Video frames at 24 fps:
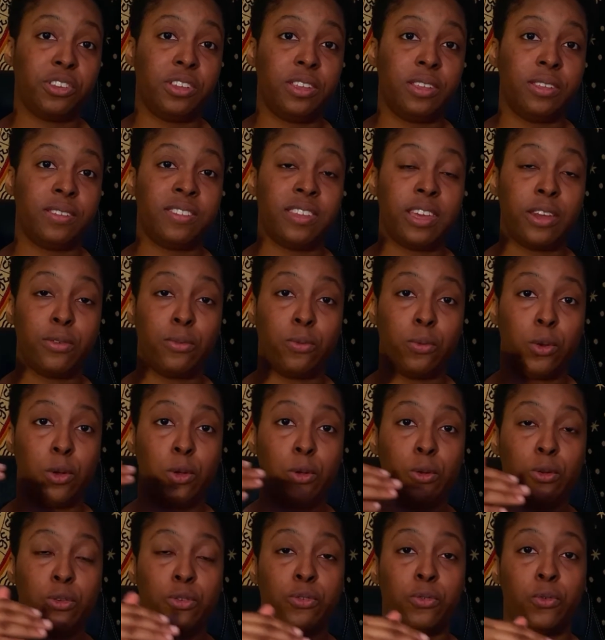set of
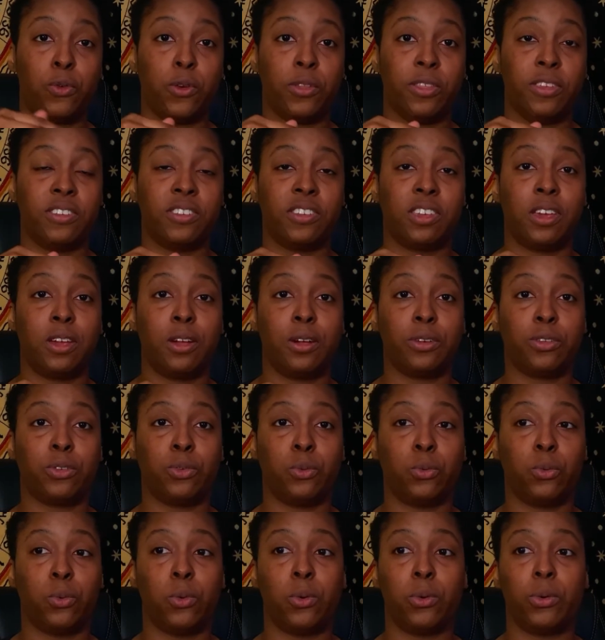roles for this character,
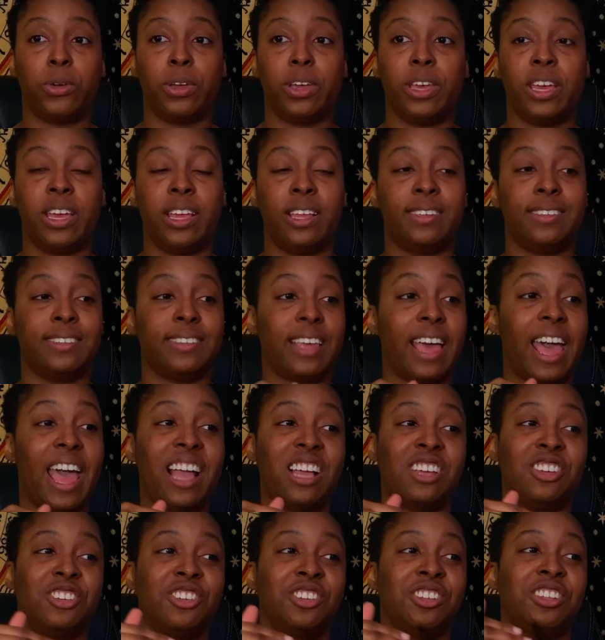Rory. It's
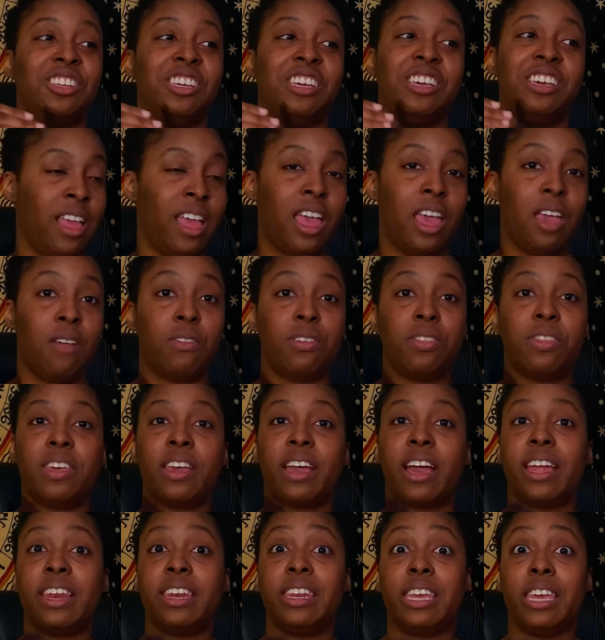actually everything I
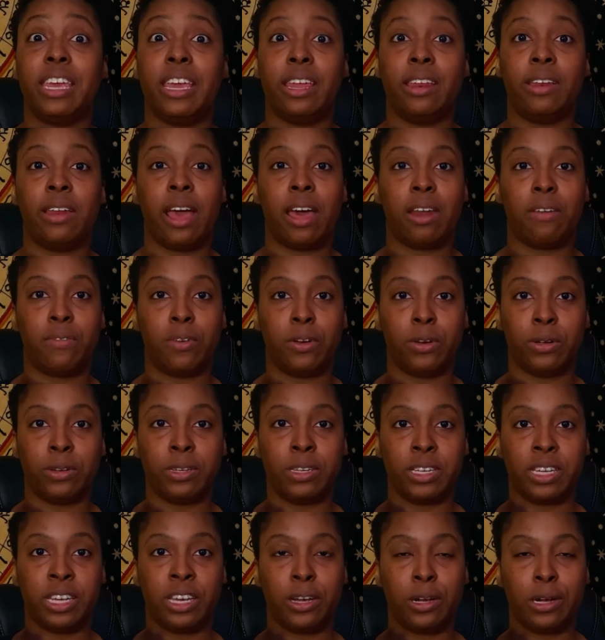need out of her in the
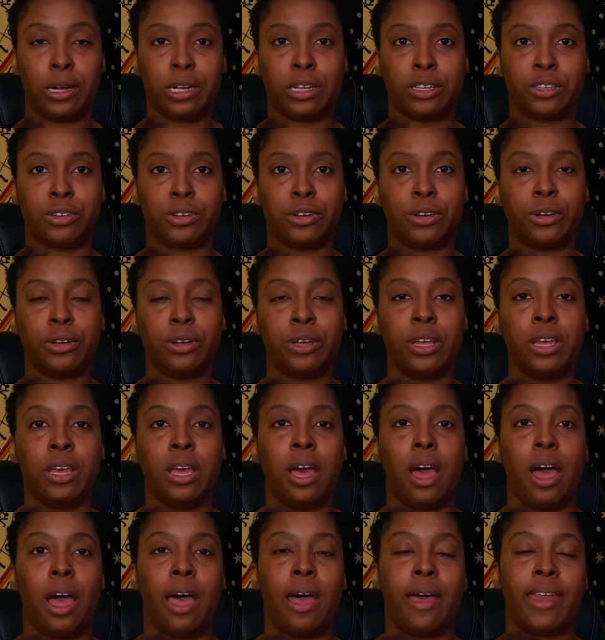character.
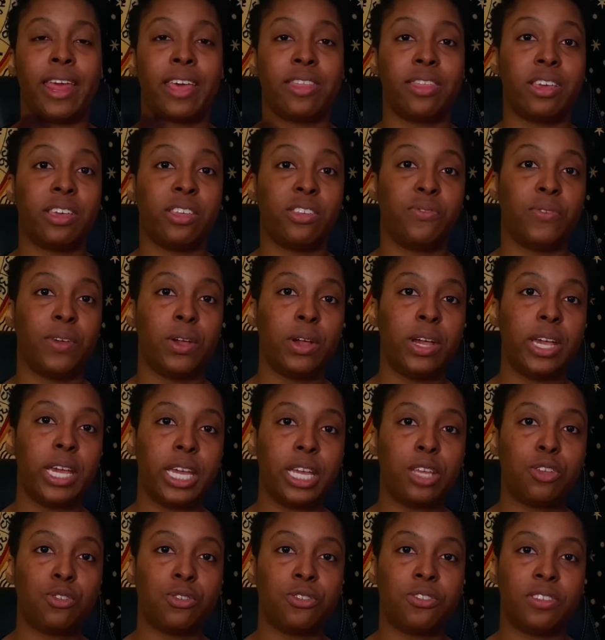And I think it's very
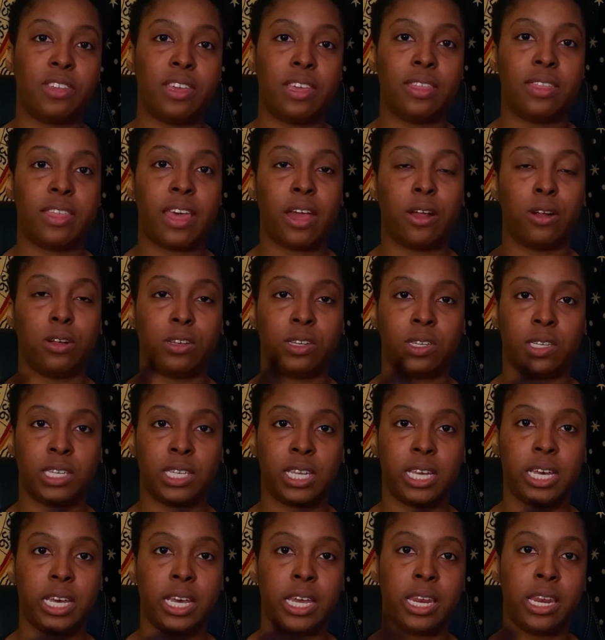interesting that her
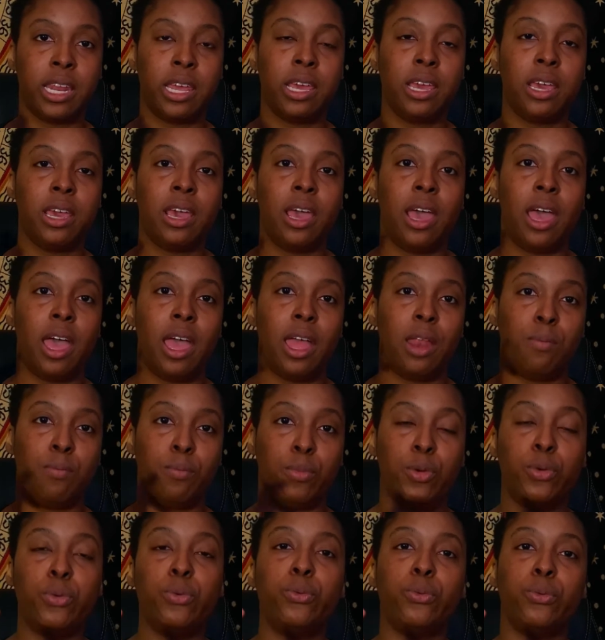sun and
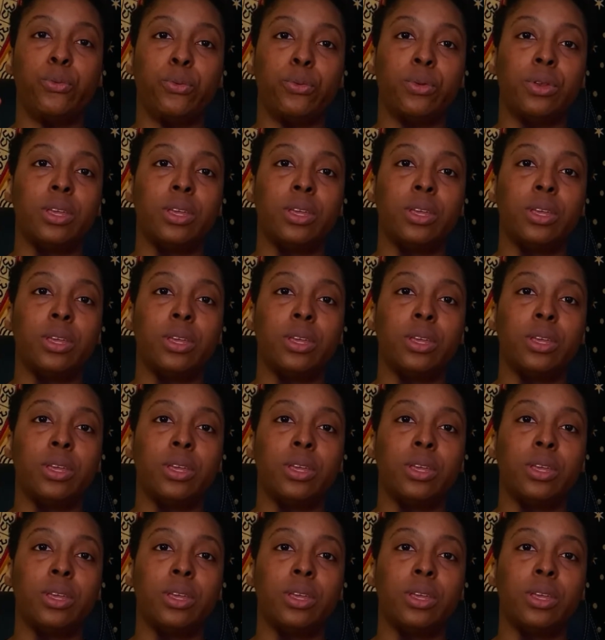moon